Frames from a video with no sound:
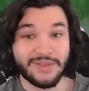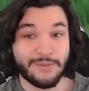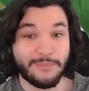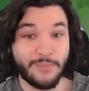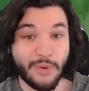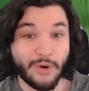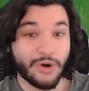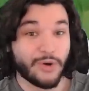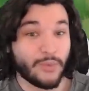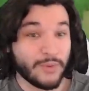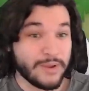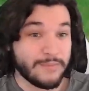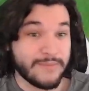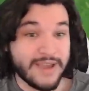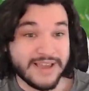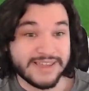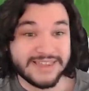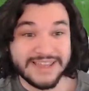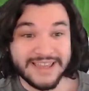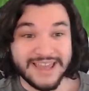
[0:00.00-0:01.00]
the more we
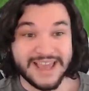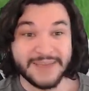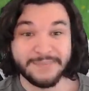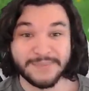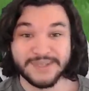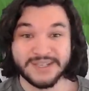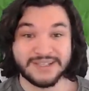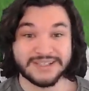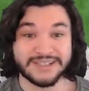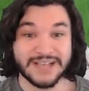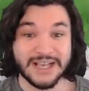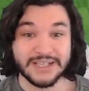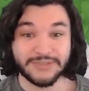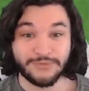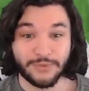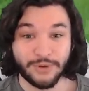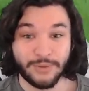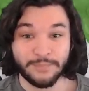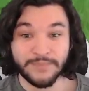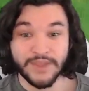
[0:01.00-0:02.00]
make the game
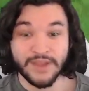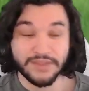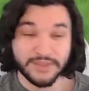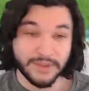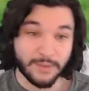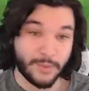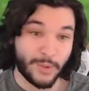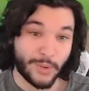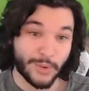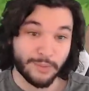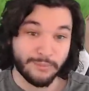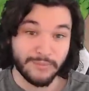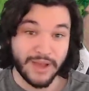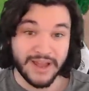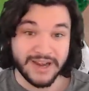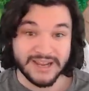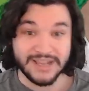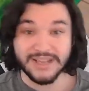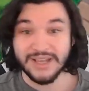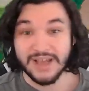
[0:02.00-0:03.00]
successful, the more
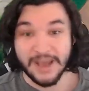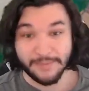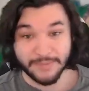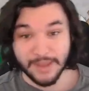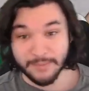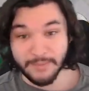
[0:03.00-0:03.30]
money, I'm not